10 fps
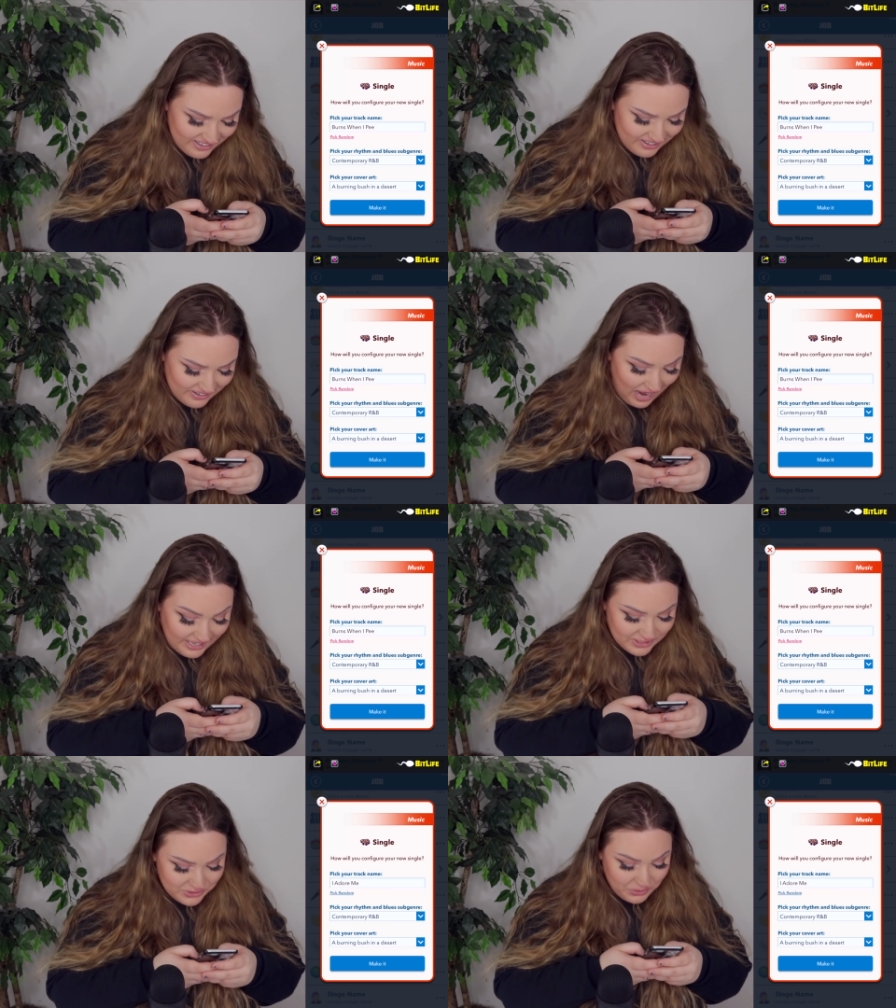Oh, I
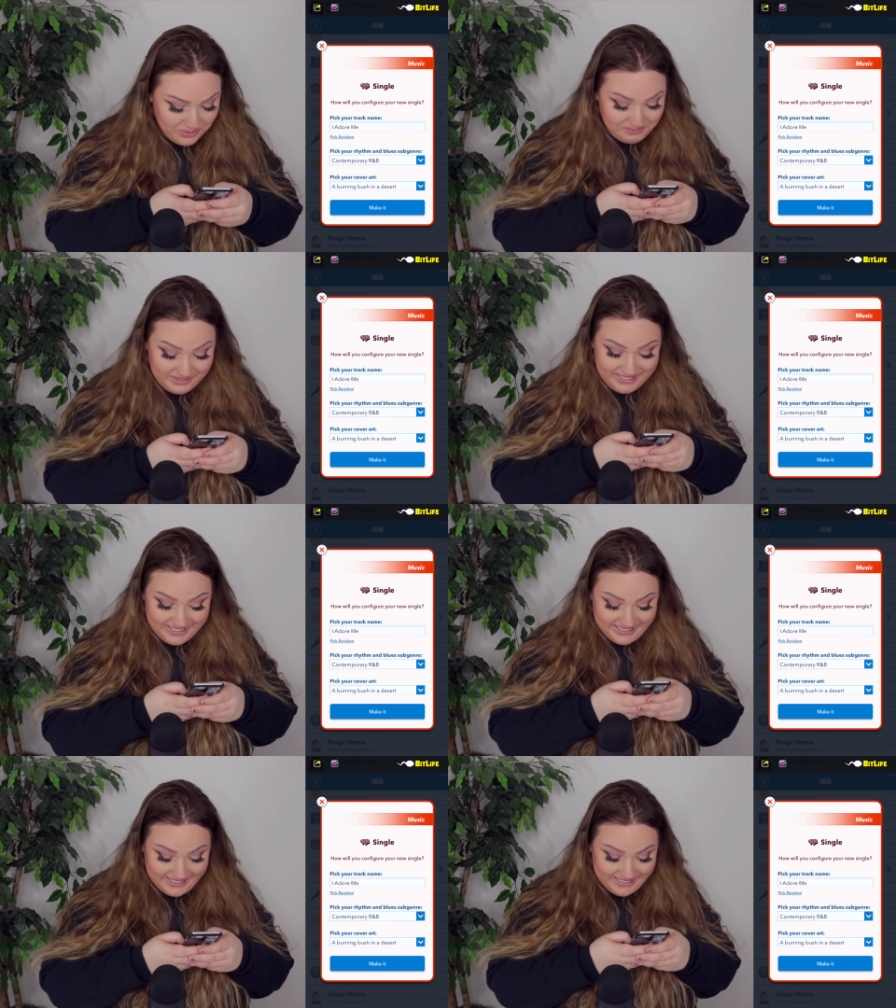Adore
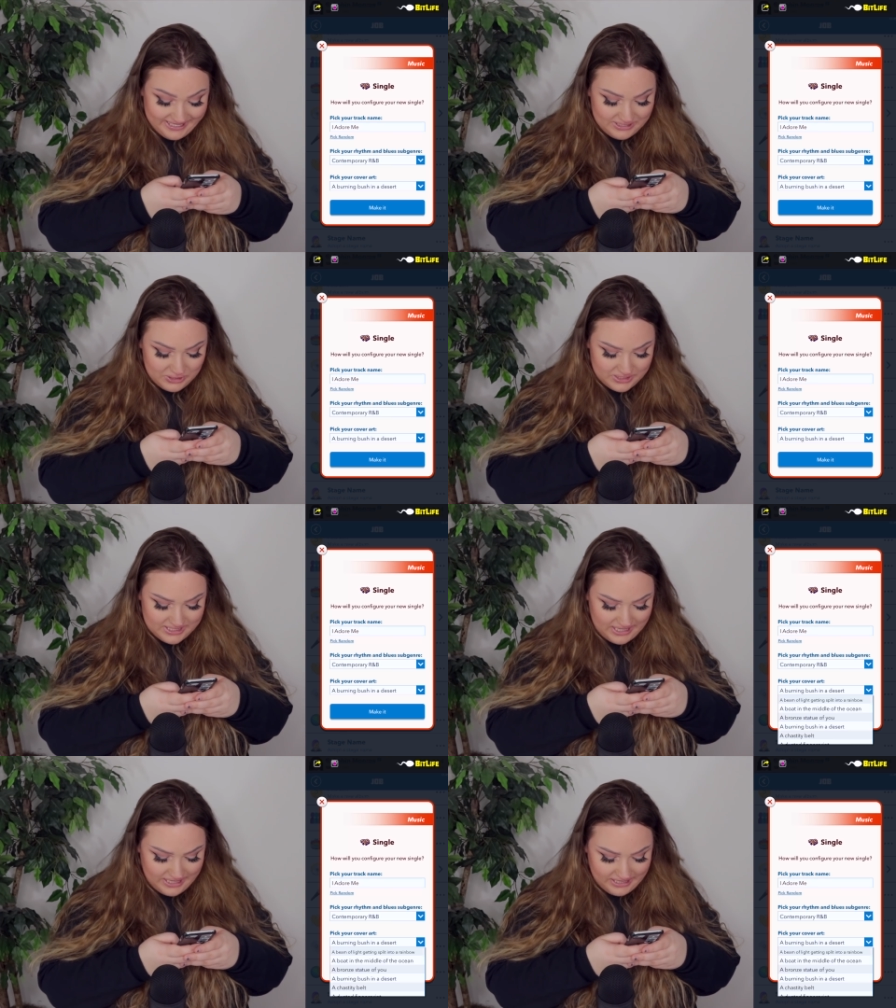Me.
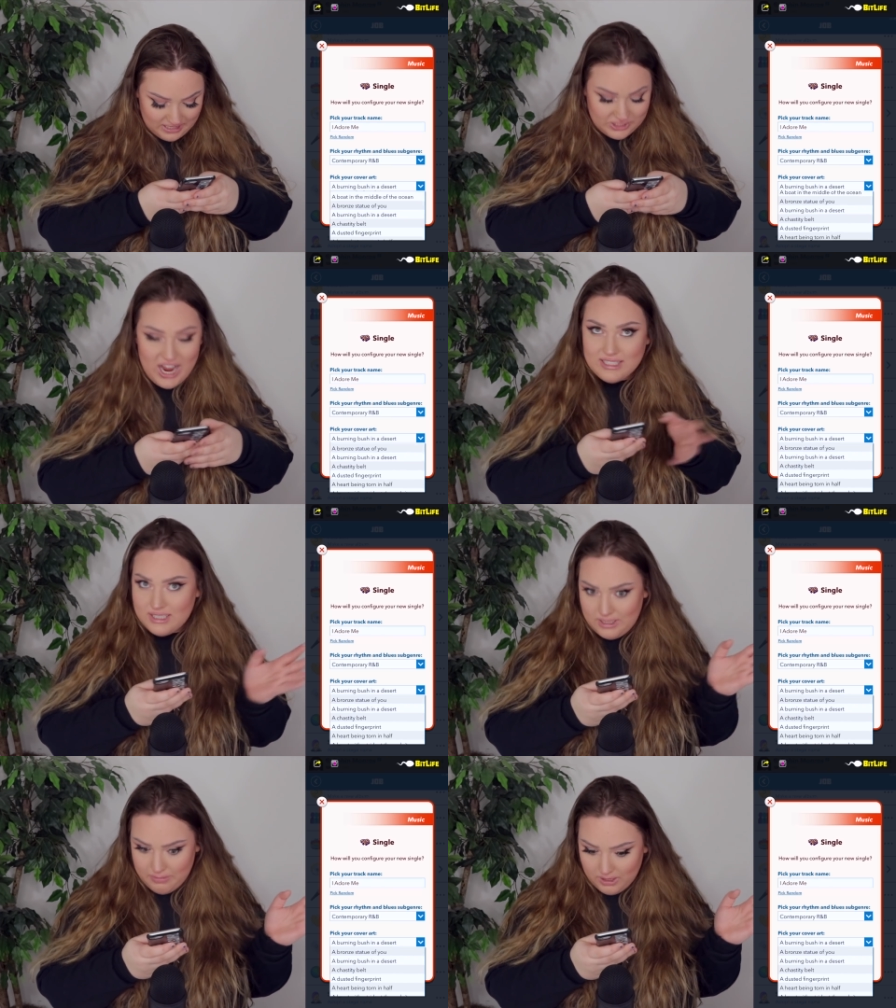Interesting. A
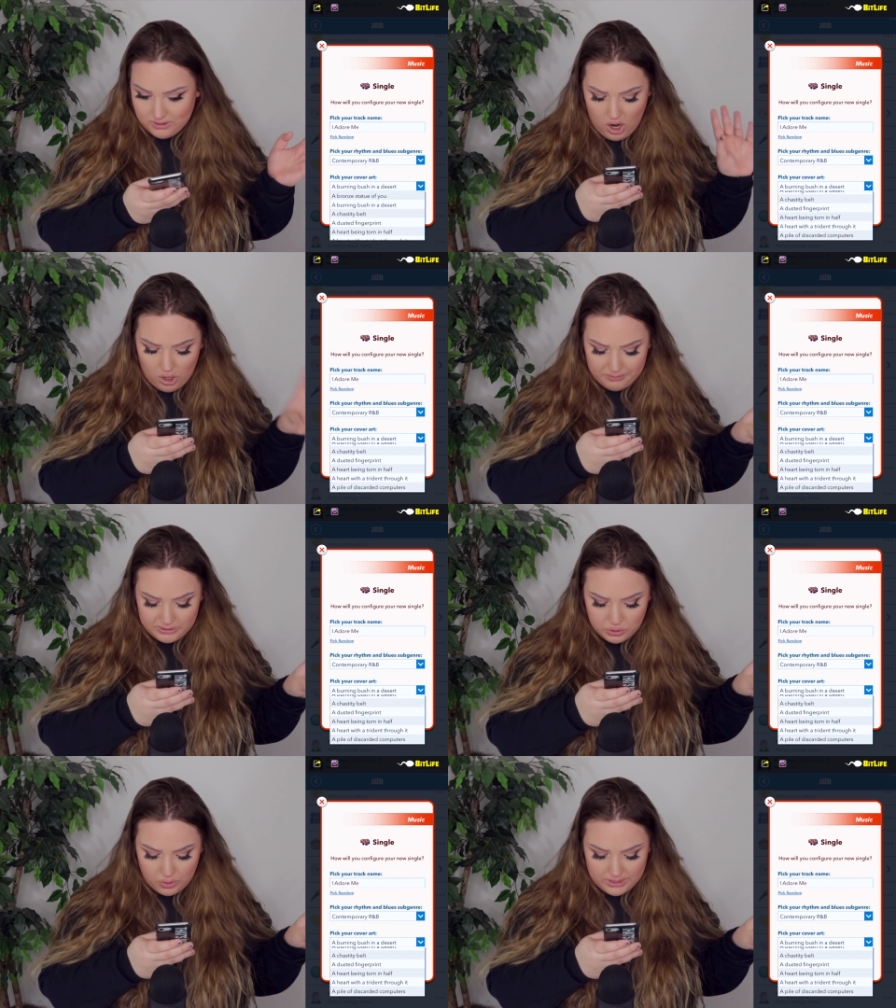chastity belt. Heart
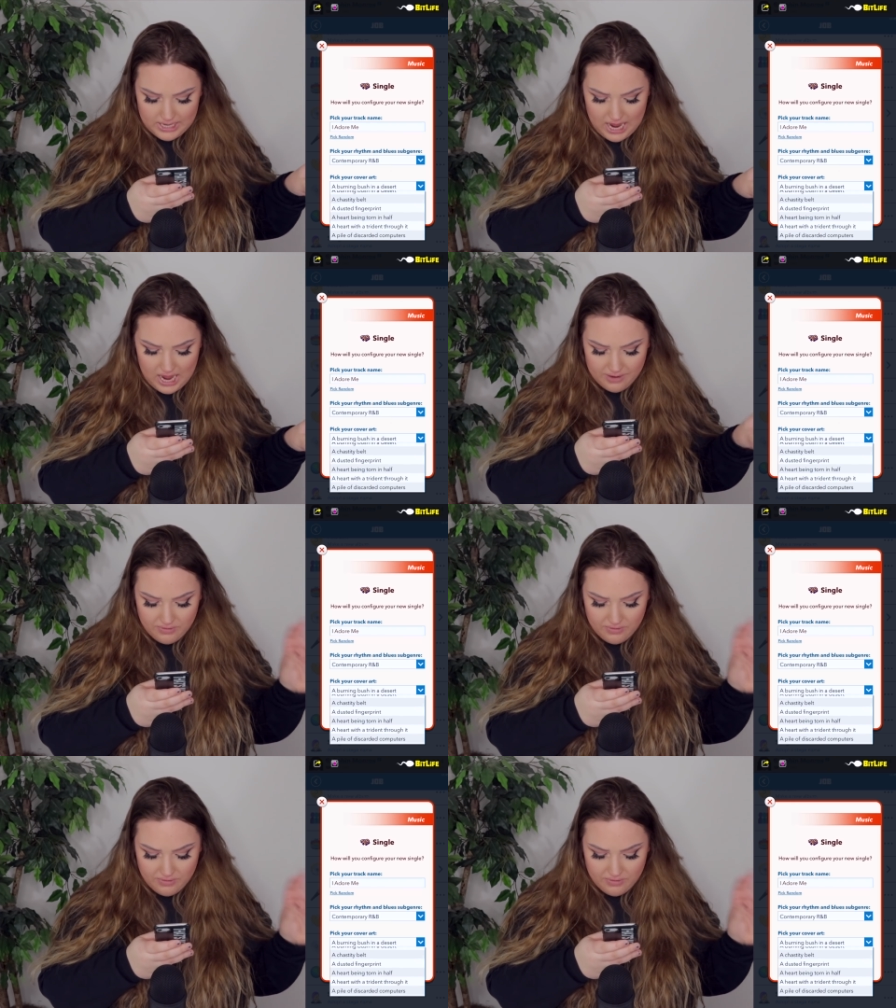Being Torn in Half.